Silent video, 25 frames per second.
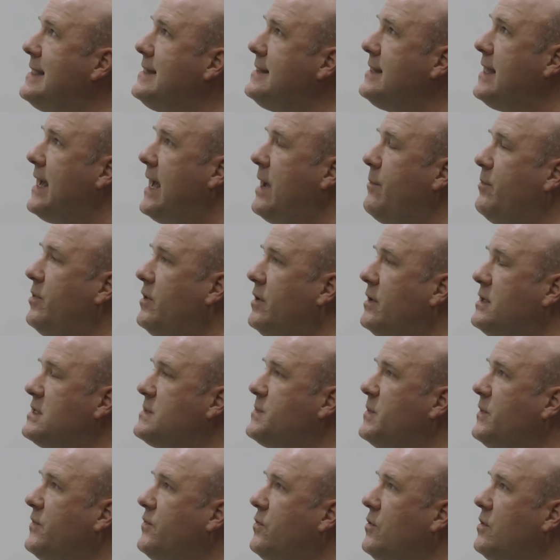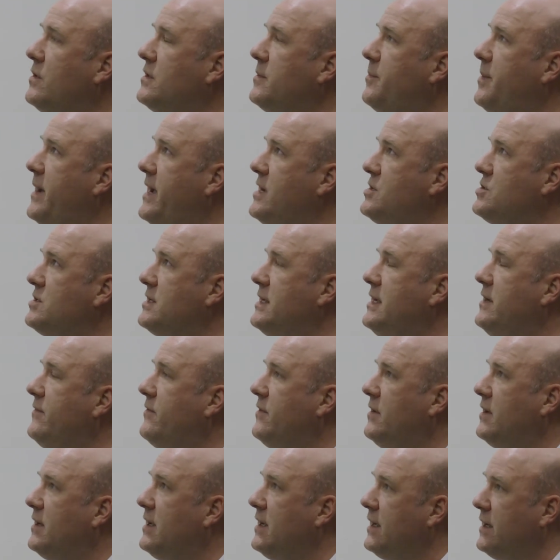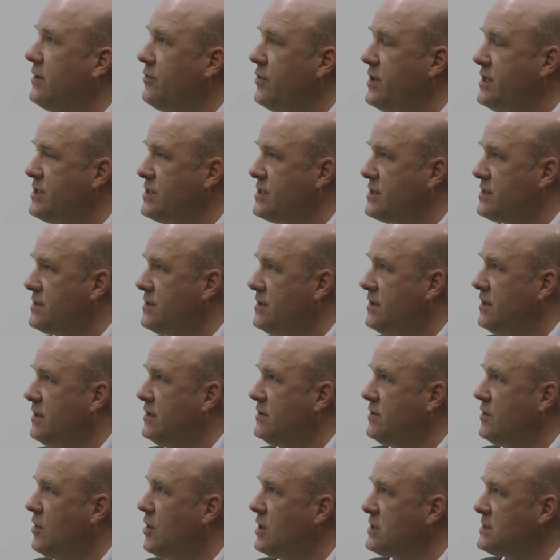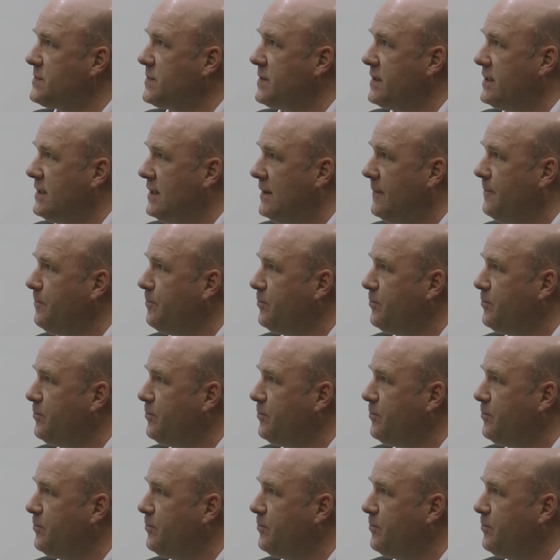in the ambulance before the patient even reaches the hospital.